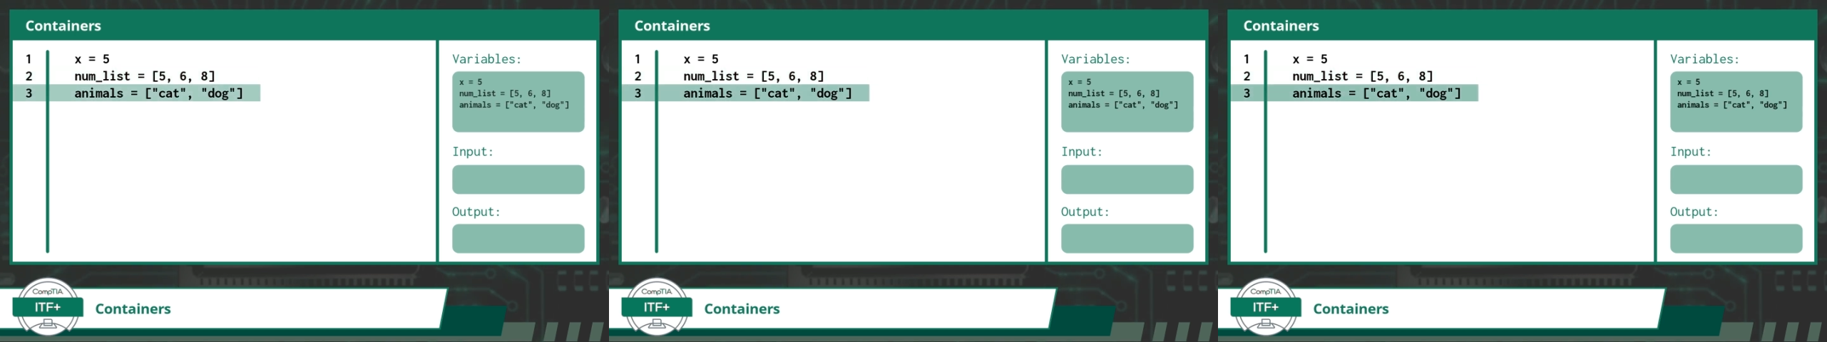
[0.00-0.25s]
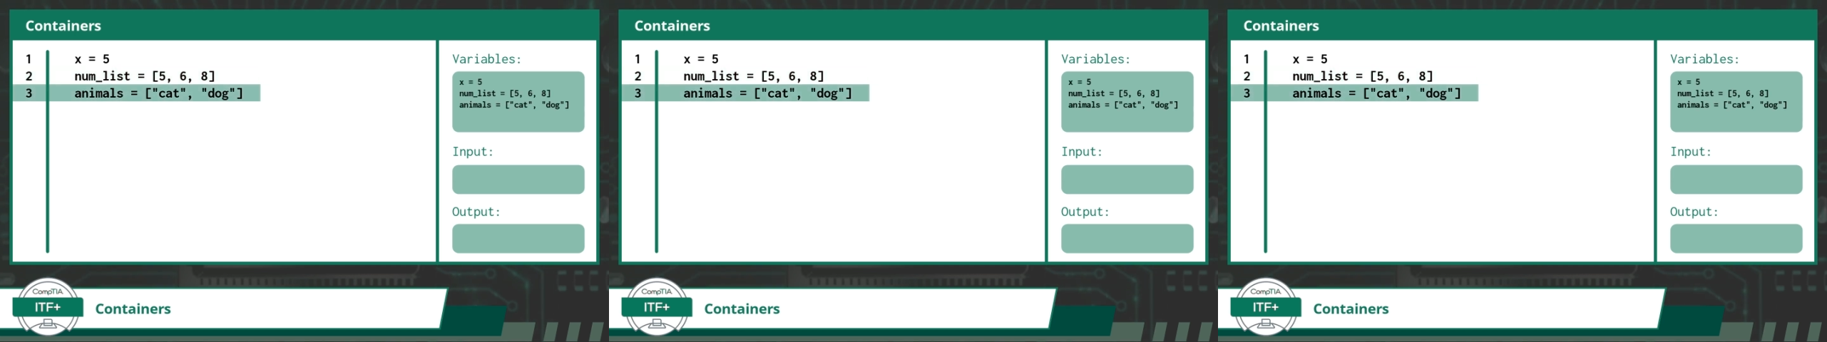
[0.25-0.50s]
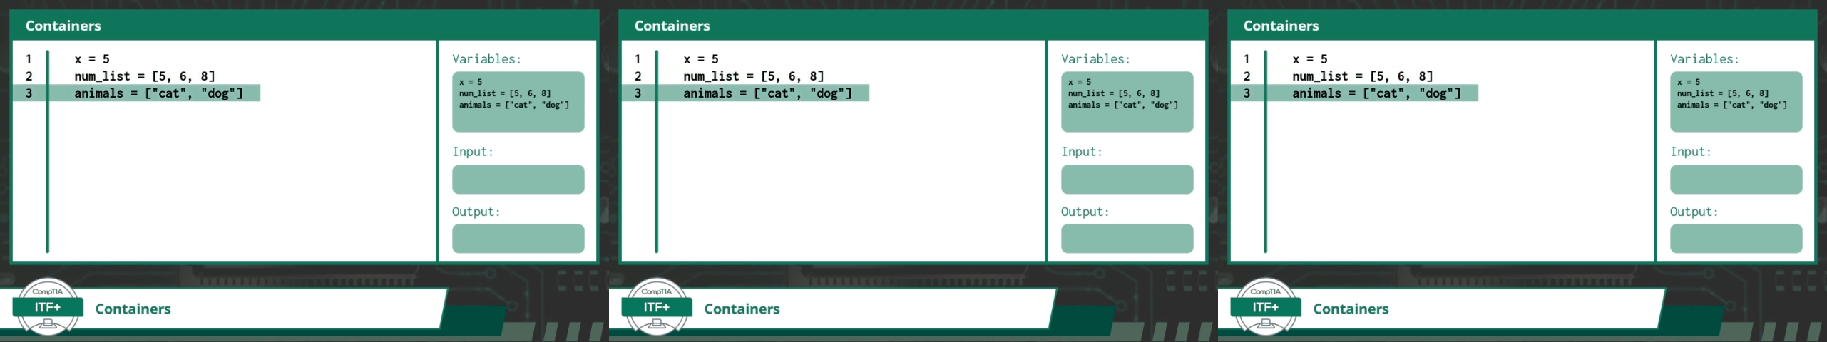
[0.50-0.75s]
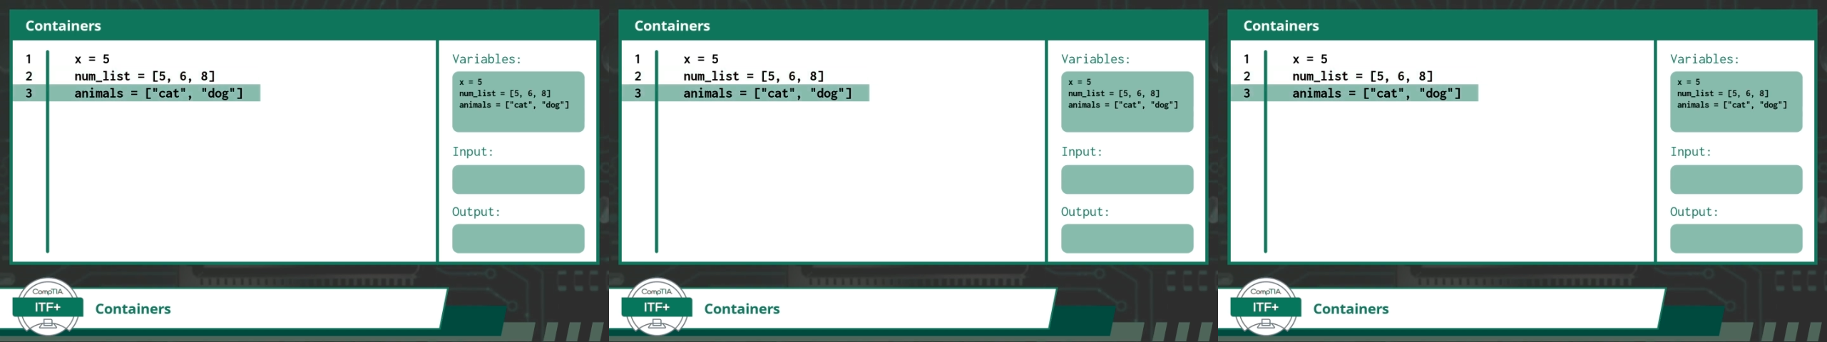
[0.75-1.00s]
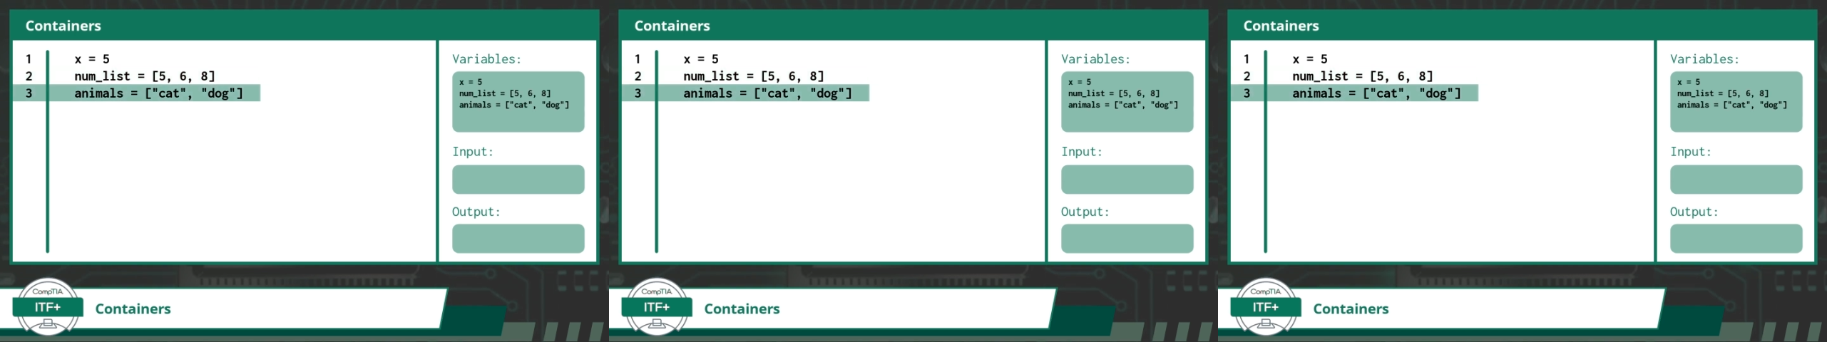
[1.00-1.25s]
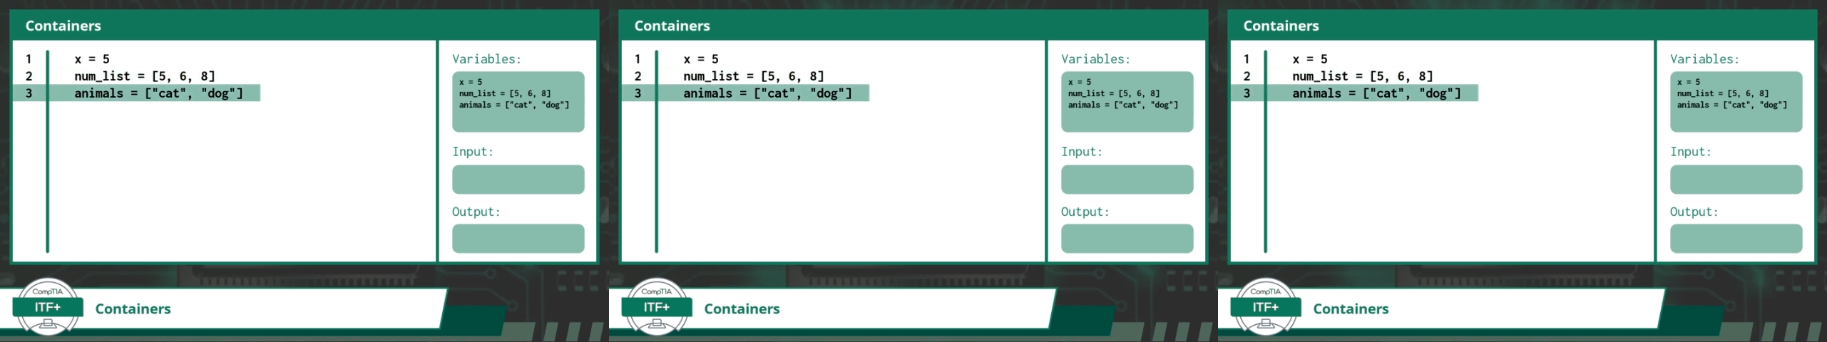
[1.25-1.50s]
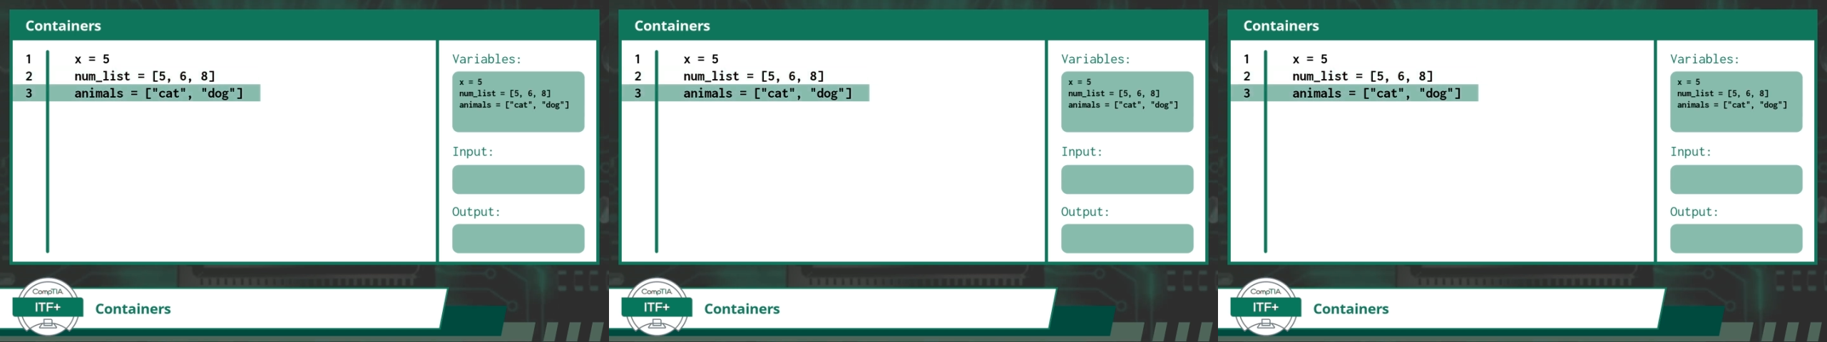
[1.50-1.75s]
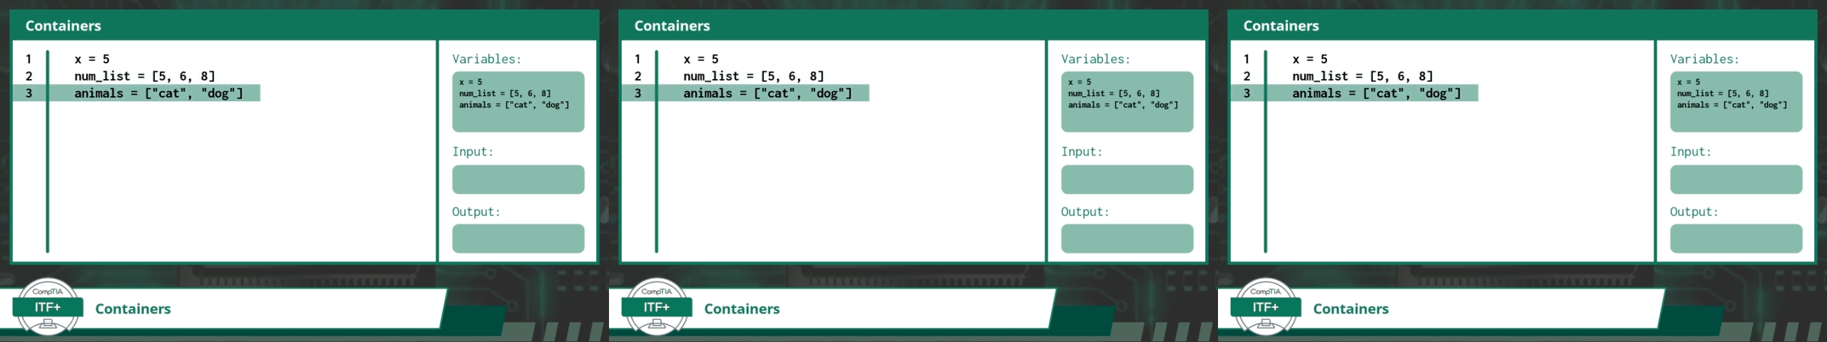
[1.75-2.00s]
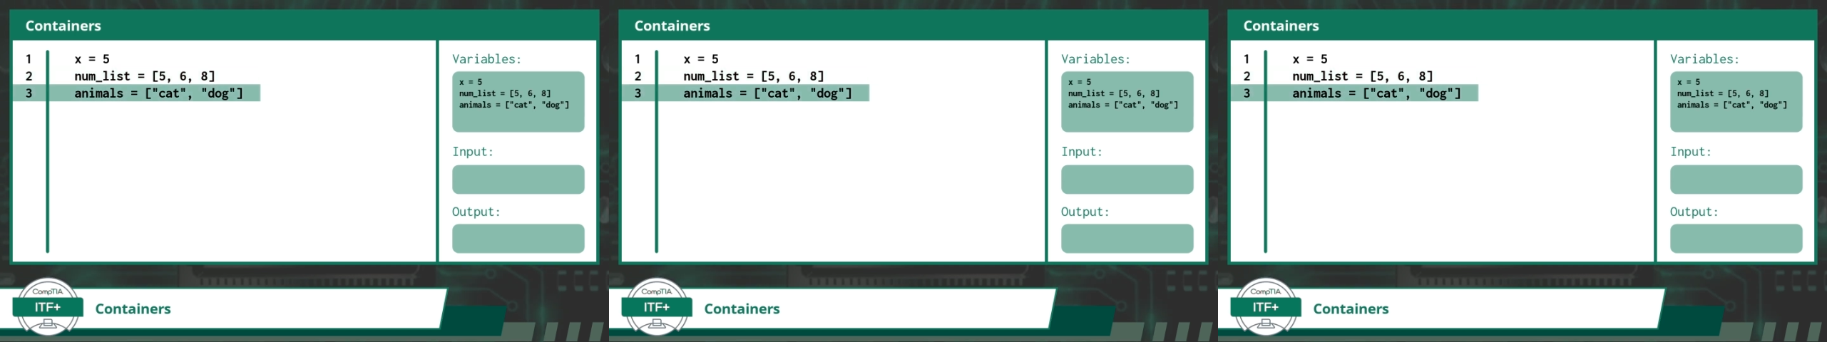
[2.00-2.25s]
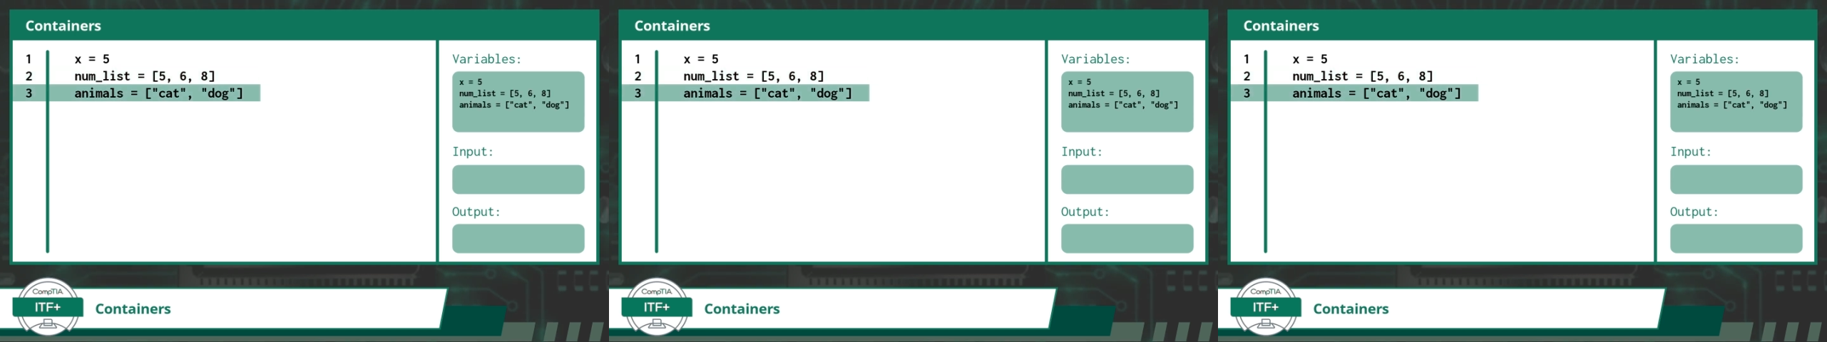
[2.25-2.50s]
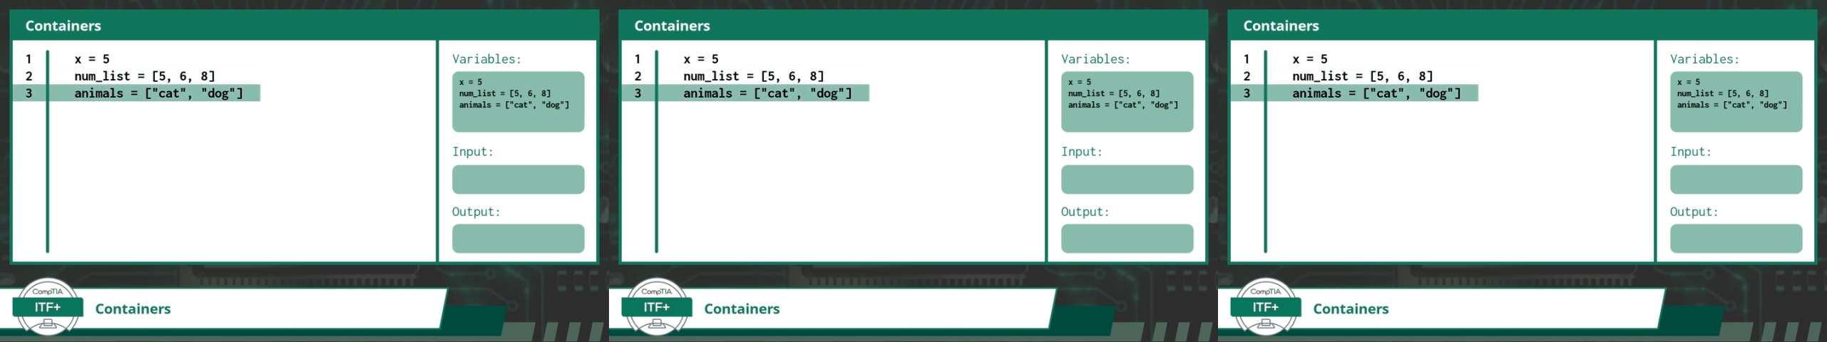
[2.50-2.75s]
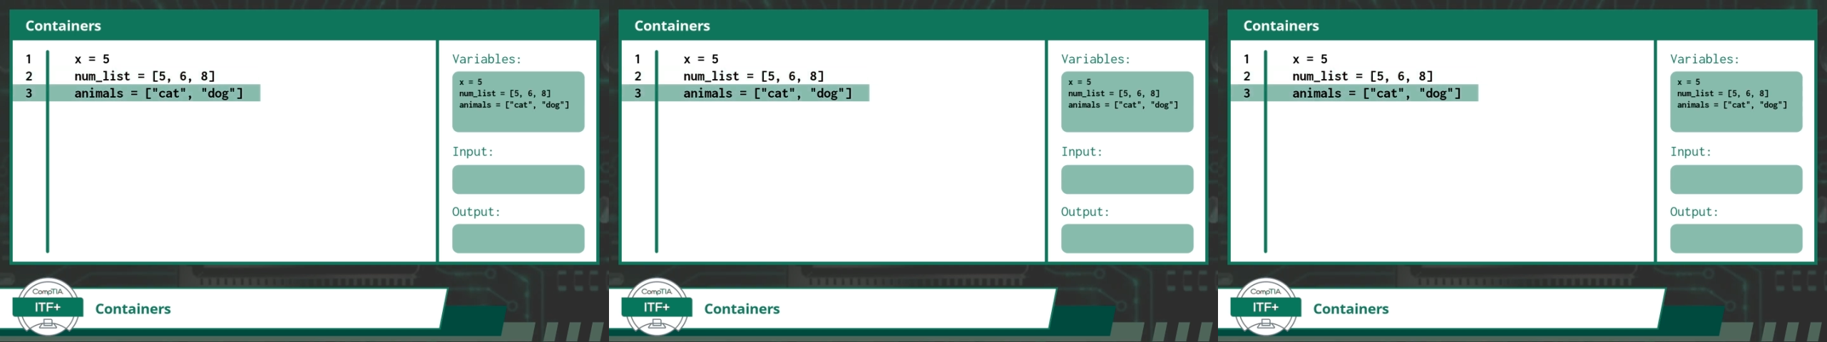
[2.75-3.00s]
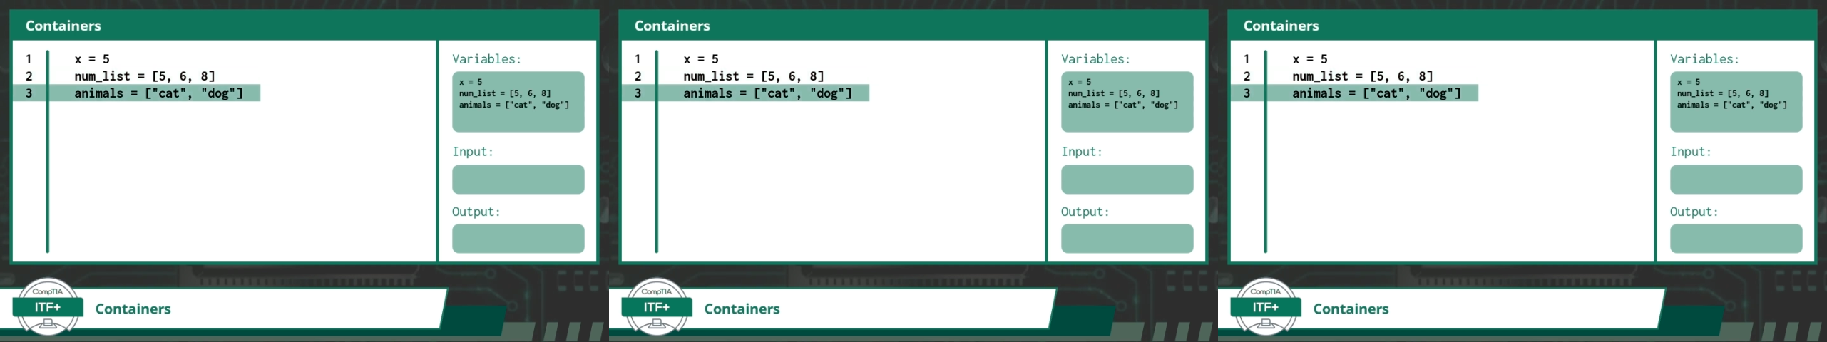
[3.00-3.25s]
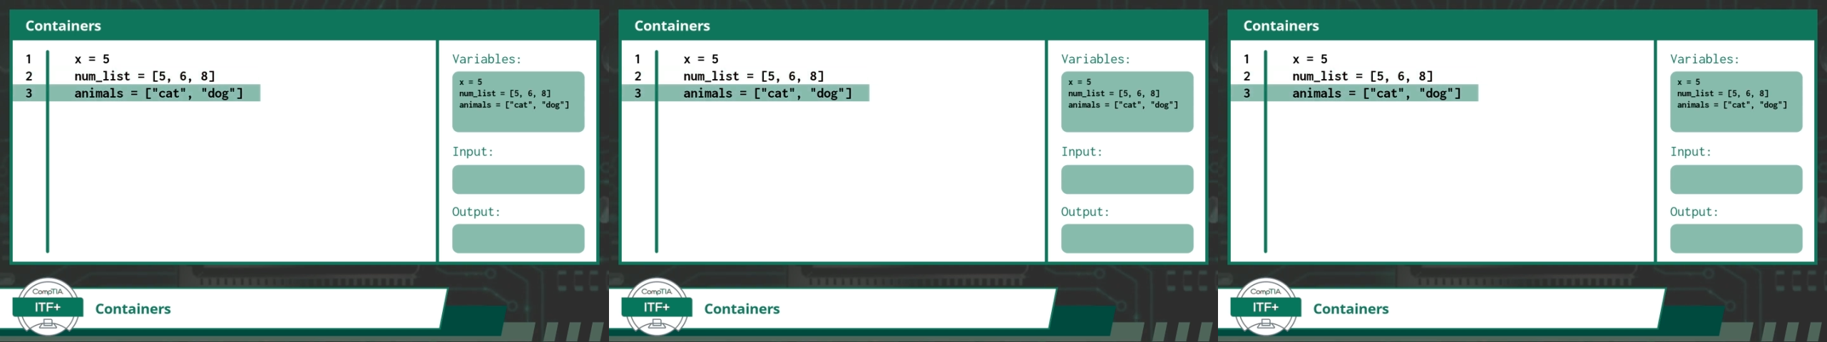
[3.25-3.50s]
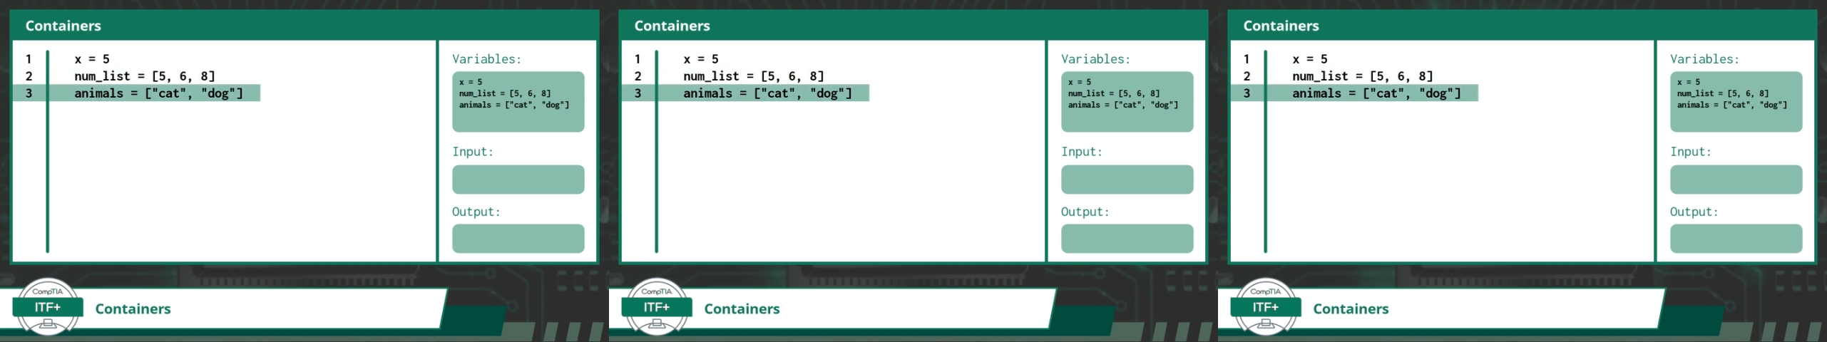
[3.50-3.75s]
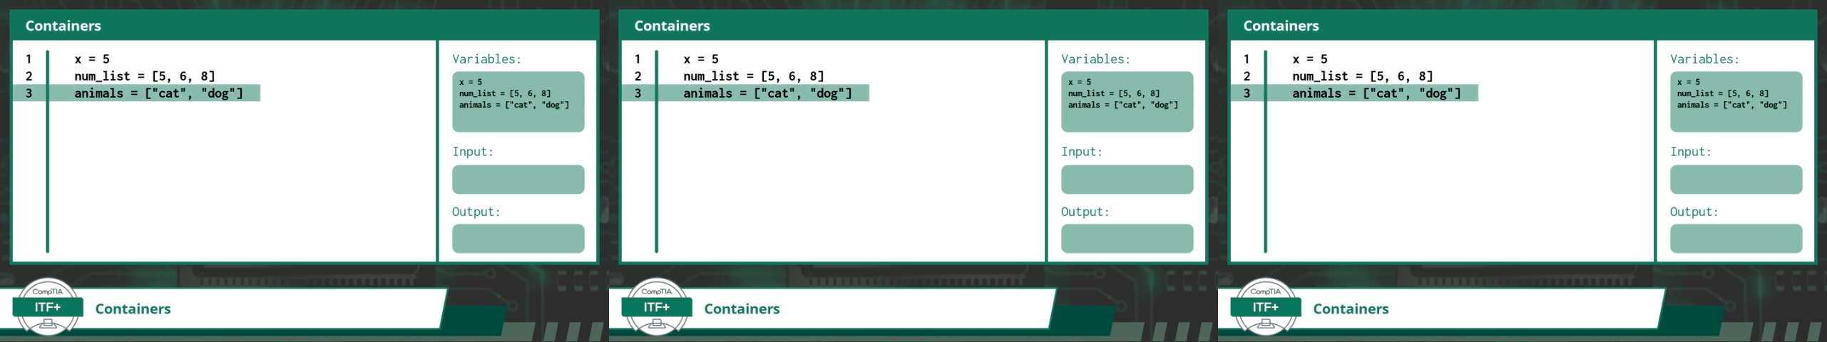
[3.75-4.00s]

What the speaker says: Nobody's mouth can be seen.